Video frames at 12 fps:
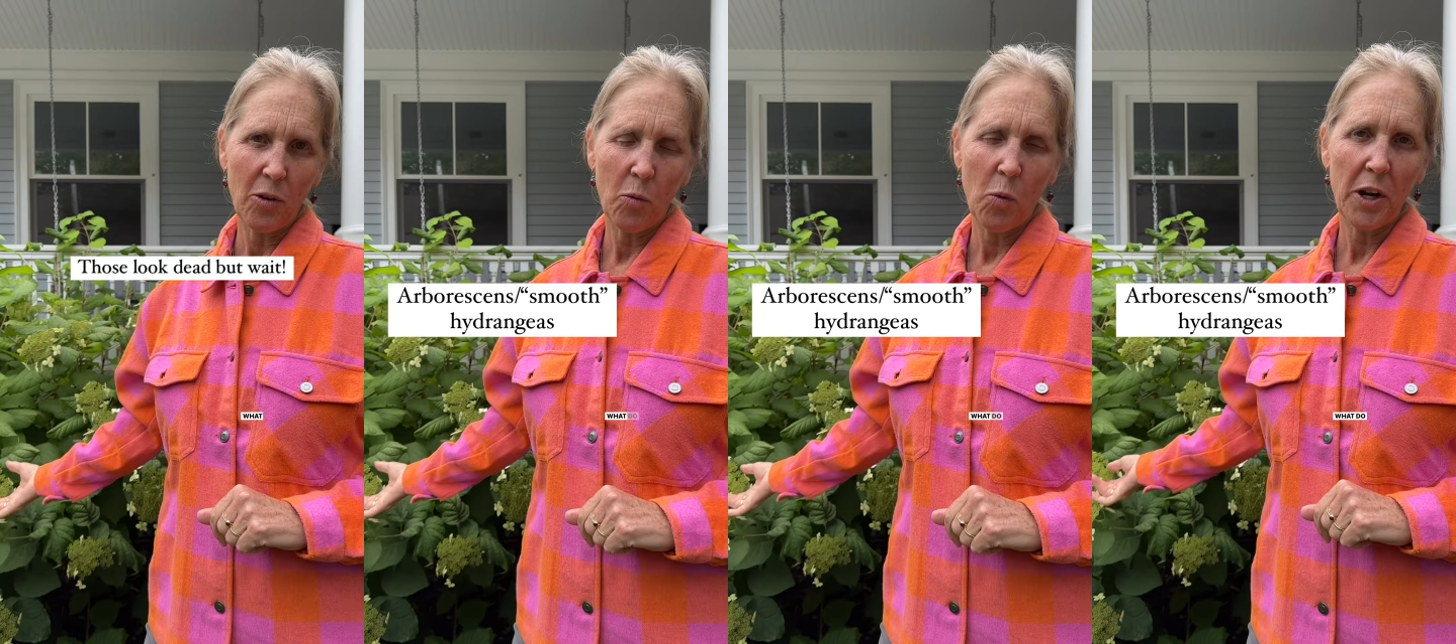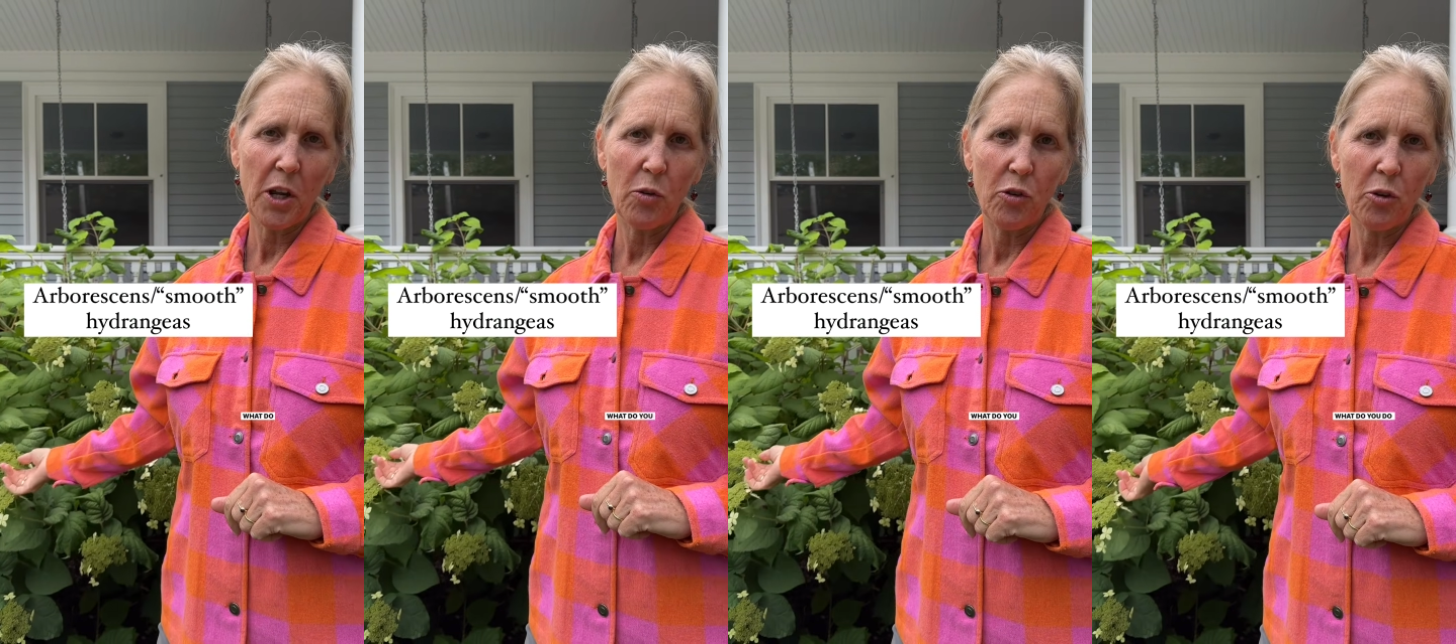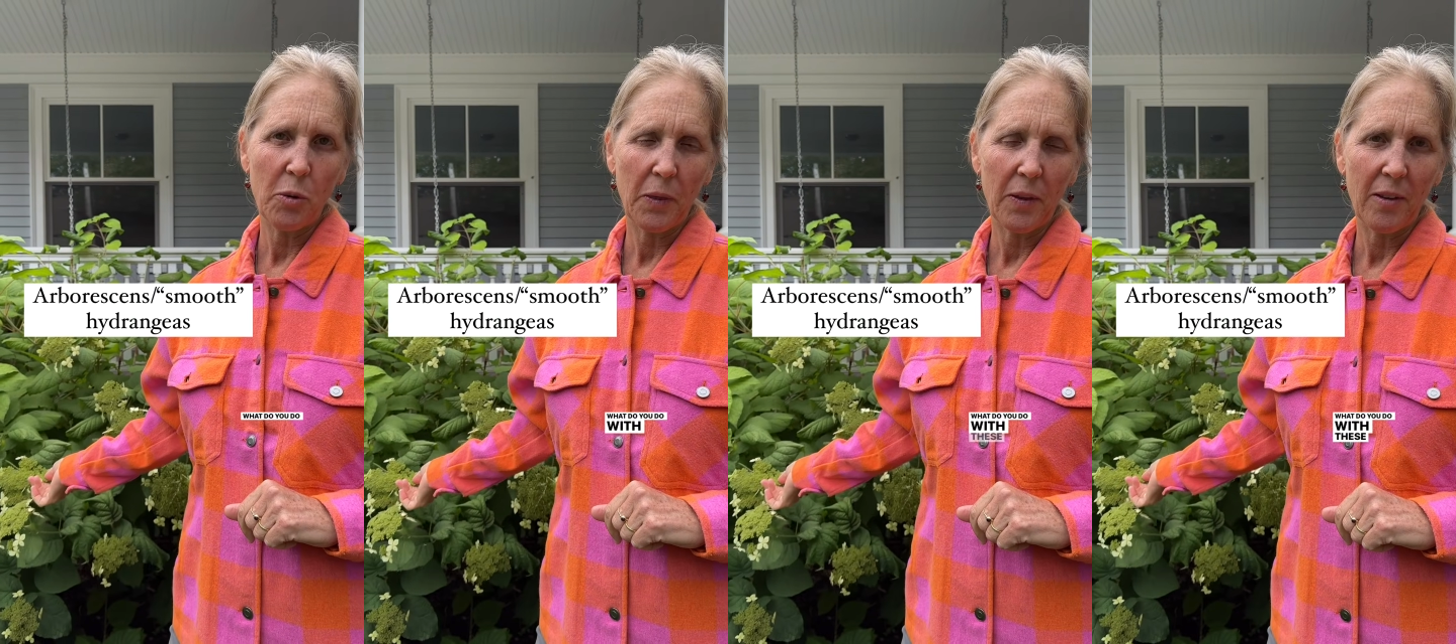What do you
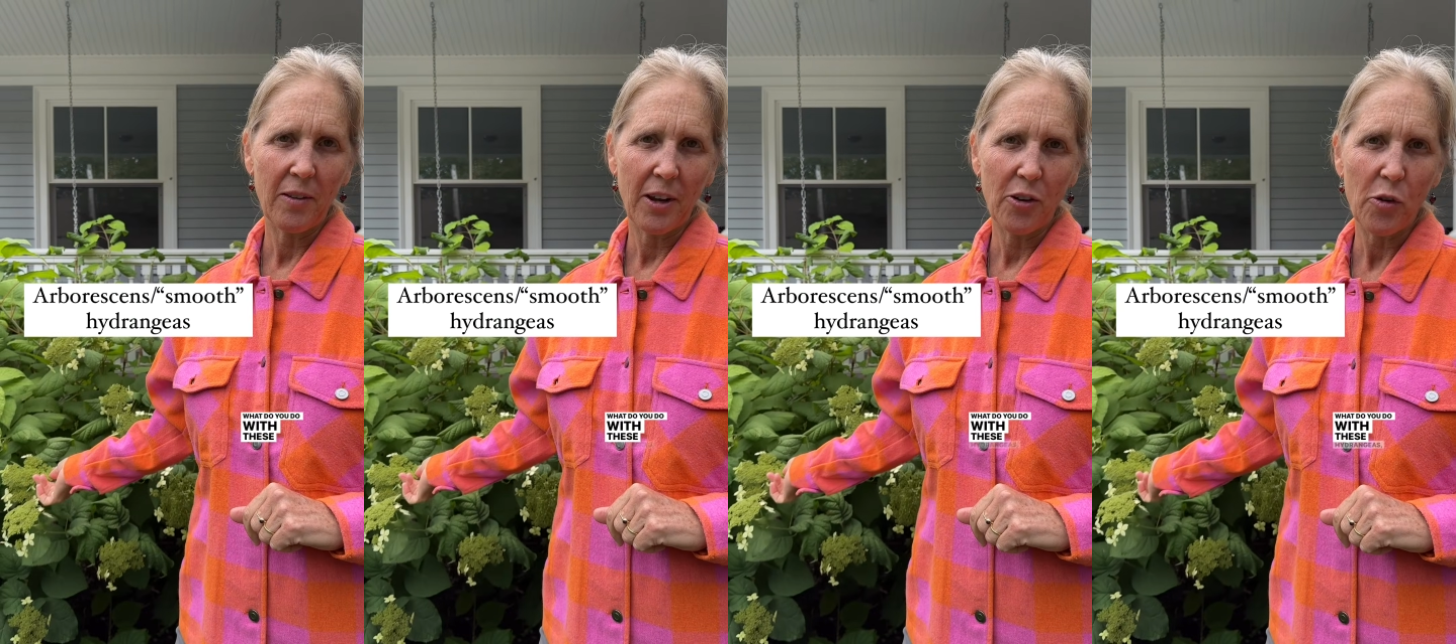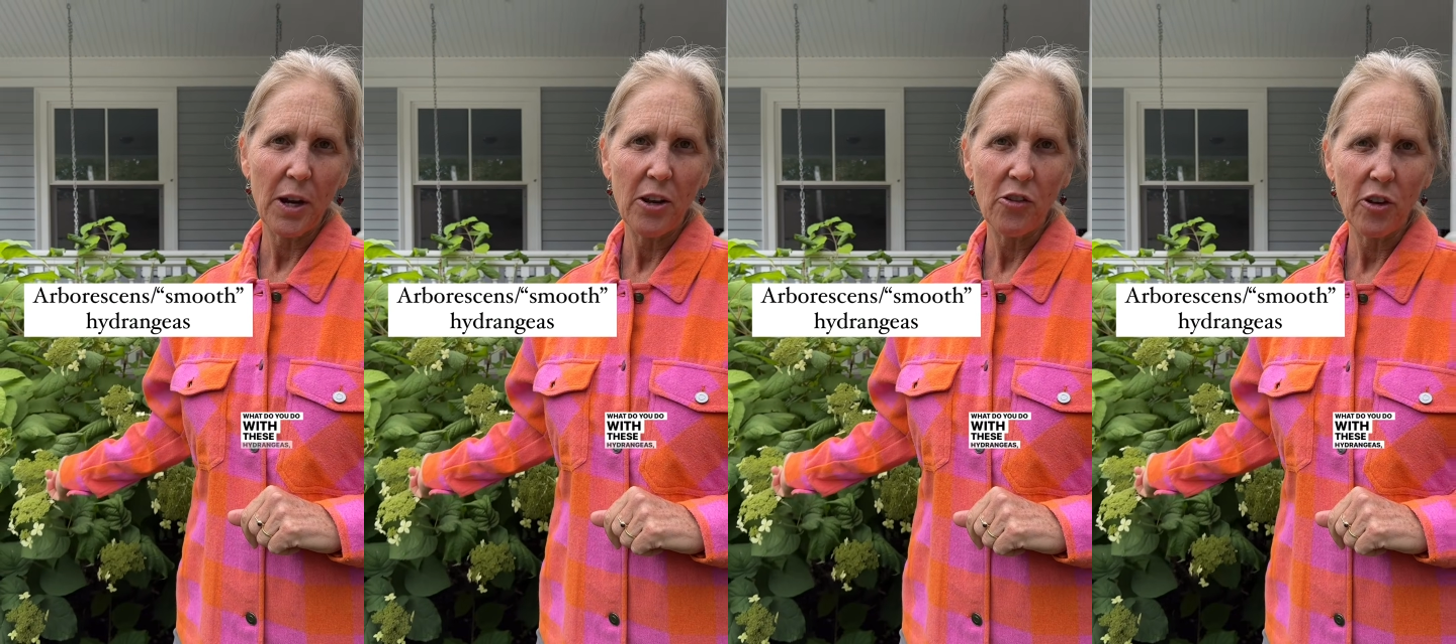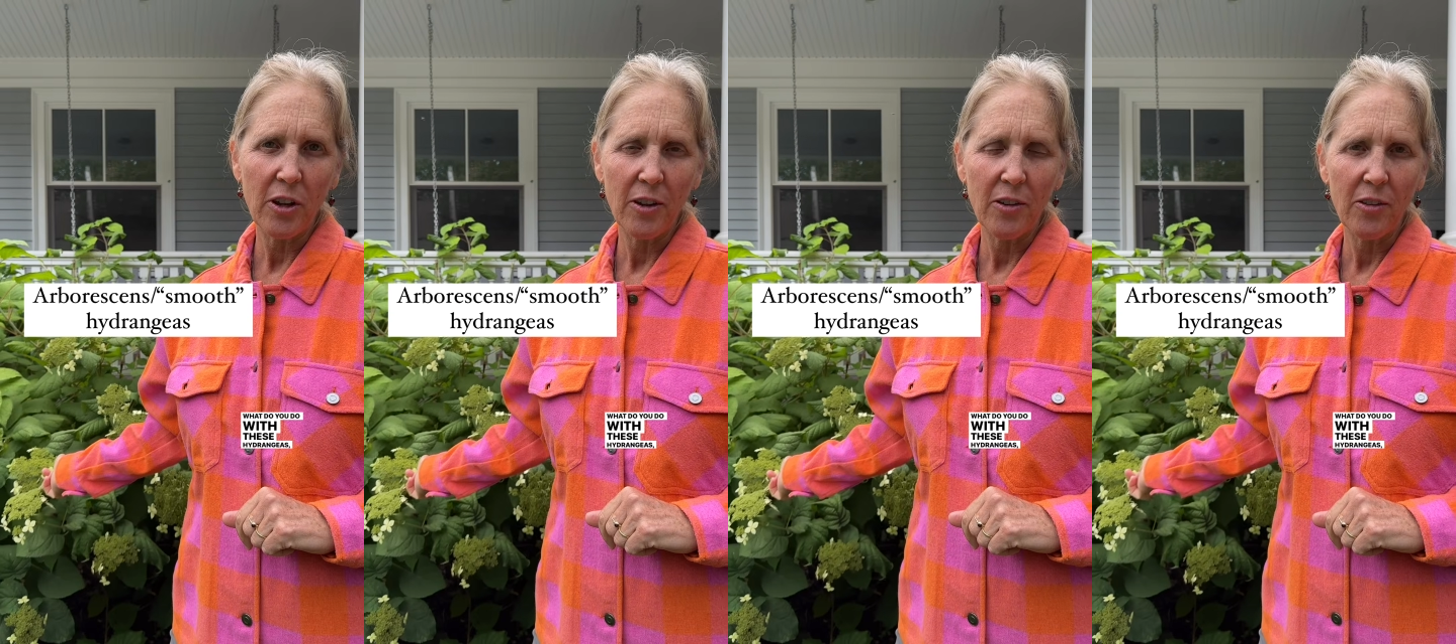do with these
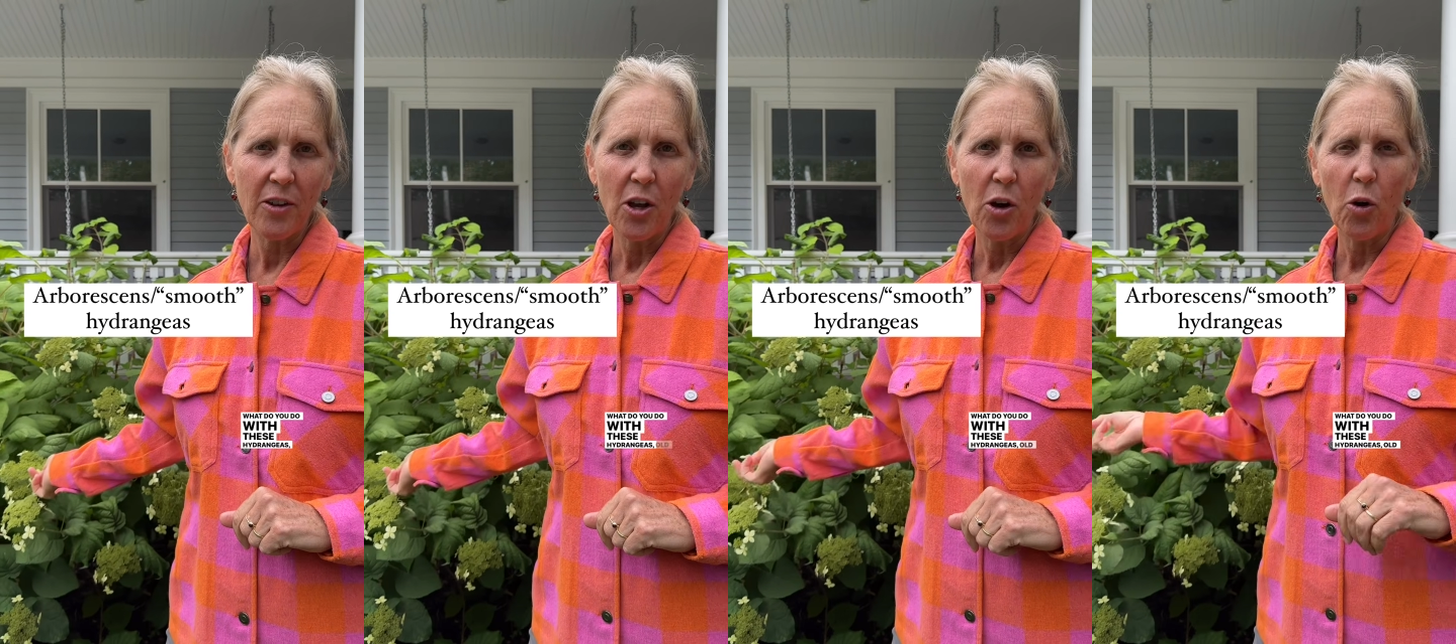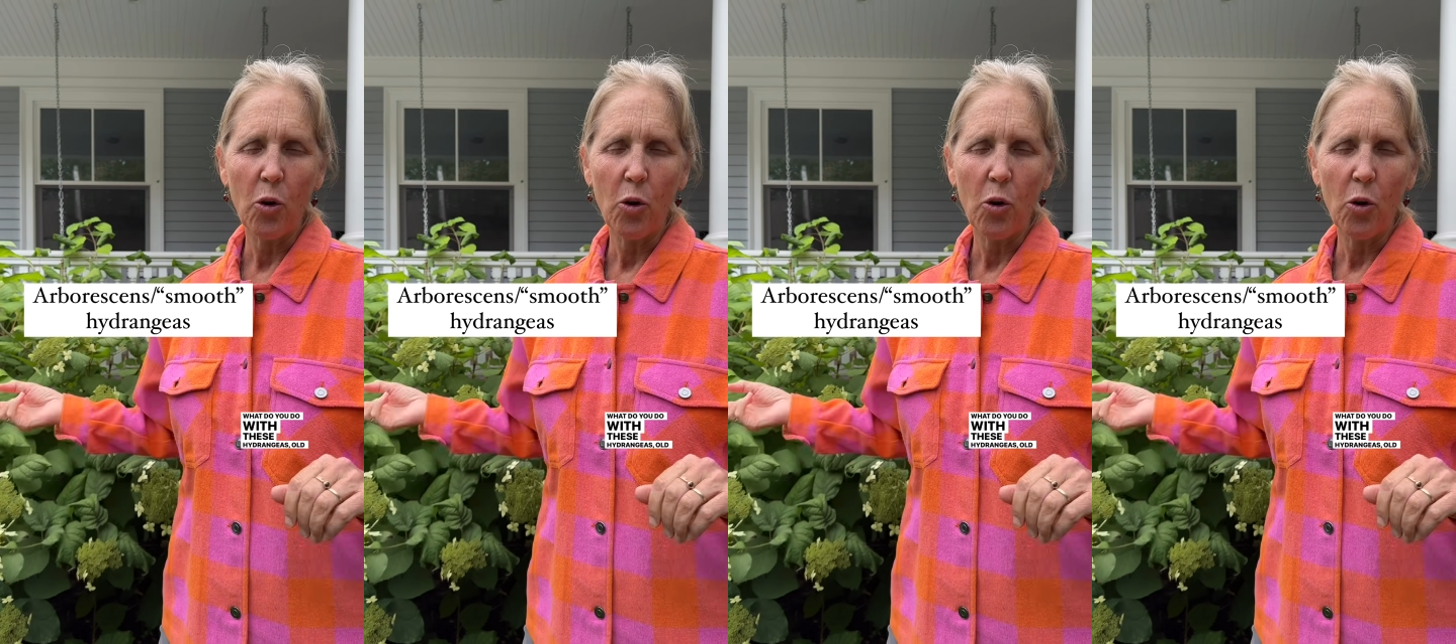hydrangeas?